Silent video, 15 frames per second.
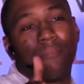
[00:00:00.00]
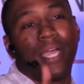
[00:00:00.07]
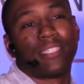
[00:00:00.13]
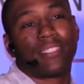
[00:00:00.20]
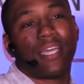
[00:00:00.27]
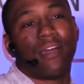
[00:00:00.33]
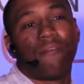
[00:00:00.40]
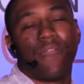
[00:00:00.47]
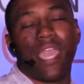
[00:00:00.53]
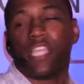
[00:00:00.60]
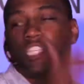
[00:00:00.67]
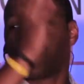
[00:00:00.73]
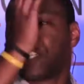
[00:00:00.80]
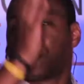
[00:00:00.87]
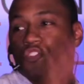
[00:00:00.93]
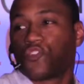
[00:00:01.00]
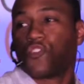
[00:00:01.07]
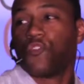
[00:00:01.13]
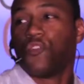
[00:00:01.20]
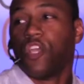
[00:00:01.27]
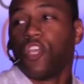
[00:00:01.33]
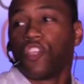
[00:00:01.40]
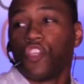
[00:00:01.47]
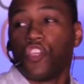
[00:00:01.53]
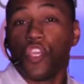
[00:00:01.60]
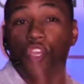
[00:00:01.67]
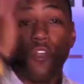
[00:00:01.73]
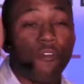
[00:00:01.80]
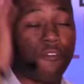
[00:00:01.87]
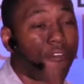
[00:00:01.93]
My salvation is through
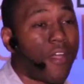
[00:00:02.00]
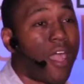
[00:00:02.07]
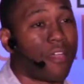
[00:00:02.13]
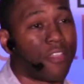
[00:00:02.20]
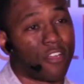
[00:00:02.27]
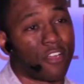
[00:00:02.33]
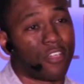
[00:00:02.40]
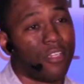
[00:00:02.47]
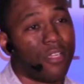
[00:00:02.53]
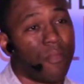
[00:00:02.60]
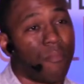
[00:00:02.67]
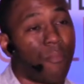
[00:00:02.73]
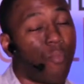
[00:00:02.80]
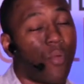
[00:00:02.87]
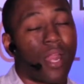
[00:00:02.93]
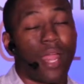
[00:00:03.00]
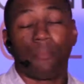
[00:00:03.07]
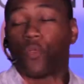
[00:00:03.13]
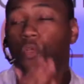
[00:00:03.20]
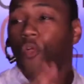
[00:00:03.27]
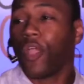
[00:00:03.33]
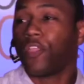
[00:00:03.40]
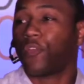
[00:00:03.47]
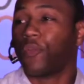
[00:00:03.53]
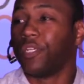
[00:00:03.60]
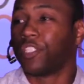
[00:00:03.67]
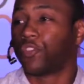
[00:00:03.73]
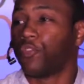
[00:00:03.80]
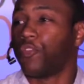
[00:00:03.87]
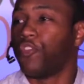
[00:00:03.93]
you, Father. What I'm going
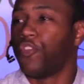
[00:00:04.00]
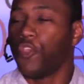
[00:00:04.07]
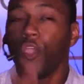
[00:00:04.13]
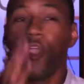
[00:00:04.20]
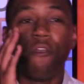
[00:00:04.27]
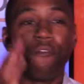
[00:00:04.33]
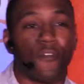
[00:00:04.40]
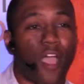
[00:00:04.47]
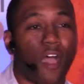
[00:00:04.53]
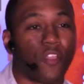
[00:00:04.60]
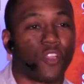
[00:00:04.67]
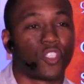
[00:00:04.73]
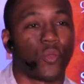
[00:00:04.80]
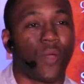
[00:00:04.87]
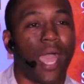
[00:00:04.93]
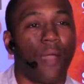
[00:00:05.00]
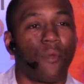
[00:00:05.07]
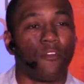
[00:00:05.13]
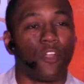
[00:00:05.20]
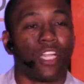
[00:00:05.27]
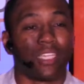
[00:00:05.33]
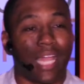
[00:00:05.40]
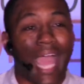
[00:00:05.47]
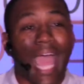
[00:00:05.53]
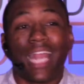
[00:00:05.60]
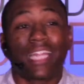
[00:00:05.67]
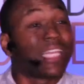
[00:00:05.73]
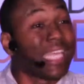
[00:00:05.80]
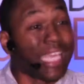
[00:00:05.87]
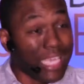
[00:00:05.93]
through is through you, Father, so I will
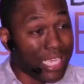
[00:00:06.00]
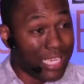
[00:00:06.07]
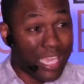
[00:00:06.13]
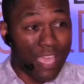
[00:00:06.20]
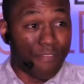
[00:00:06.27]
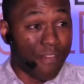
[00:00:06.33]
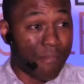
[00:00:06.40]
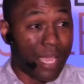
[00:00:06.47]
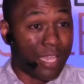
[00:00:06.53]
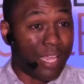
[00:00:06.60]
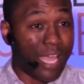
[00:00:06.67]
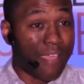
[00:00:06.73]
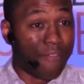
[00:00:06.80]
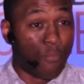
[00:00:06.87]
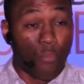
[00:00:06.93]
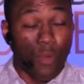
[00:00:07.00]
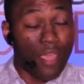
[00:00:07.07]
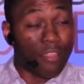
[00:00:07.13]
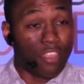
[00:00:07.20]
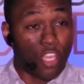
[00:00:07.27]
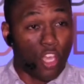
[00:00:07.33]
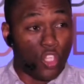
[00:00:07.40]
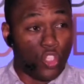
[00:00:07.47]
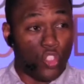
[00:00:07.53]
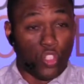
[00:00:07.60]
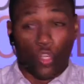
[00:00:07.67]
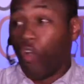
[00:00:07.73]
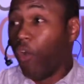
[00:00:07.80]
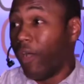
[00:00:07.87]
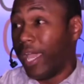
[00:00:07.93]
gladly give up my life with
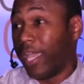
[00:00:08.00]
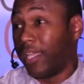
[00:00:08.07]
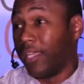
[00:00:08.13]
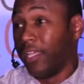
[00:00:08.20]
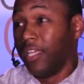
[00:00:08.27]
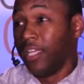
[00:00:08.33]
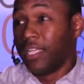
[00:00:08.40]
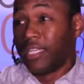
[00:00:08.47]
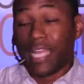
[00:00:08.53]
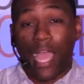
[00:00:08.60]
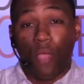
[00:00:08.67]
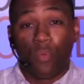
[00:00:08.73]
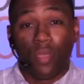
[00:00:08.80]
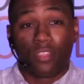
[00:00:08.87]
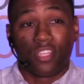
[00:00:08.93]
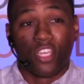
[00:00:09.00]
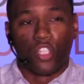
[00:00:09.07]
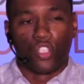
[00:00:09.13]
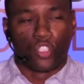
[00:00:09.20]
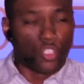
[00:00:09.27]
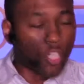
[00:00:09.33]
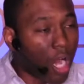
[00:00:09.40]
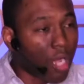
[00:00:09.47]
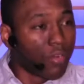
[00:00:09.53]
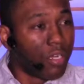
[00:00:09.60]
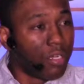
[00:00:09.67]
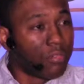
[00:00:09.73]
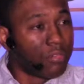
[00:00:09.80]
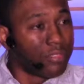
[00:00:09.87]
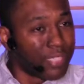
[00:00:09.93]
joy, not with
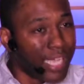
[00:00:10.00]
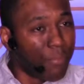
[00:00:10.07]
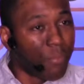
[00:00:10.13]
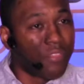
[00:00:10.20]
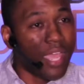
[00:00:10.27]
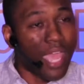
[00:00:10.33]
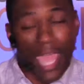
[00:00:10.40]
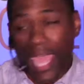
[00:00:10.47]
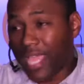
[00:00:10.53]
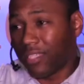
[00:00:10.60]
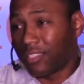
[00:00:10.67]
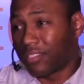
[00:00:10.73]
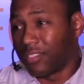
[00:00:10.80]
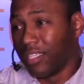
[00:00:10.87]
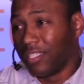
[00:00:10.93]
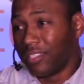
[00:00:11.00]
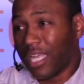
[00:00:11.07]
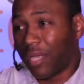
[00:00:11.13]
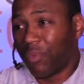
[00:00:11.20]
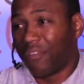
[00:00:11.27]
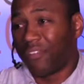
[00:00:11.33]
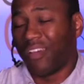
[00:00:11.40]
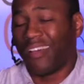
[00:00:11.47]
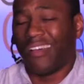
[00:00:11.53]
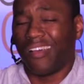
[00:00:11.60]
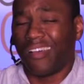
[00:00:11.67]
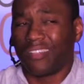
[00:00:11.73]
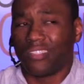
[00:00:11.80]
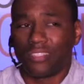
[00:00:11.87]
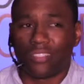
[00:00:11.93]
sorrow, not with angst, not with,
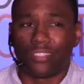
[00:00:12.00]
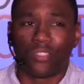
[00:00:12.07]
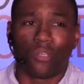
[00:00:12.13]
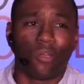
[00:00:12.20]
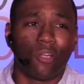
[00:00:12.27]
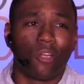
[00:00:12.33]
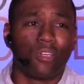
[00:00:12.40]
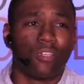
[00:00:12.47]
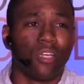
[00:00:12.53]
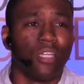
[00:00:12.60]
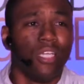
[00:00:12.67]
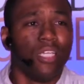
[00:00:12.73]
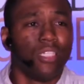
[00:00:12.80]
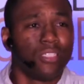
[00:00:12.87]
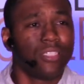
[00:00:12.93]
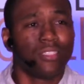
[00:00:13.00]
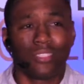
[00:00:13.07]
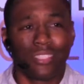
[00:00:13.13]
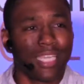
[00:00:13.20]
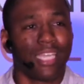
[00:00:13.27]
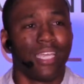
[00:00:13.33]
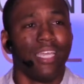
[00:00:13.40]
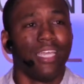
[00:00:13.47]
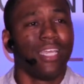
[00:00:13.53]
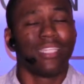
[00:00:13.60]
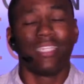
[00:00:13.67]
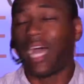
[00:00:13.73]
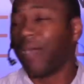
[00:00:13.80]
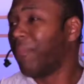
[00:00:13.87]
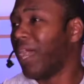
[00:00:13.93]
this is hard. Jesus is like,
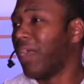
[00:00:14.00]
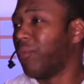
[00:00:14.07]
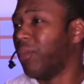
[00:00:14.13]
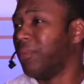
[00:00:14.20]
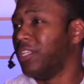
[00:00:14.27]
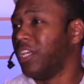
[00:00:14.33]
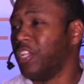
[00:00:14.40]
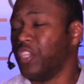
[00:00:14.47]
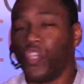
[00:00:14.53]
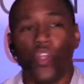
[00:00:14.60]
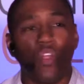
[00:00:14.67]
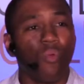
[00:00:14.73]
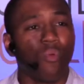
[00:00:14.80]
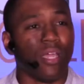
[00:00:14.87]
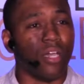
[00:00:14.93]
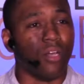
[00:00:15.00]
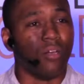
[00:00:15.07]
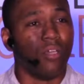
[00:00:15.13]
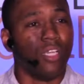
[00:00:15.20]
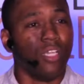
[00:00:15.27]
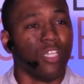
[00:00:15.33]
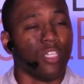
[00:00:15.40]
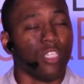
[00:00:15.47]
not my will be done, your will.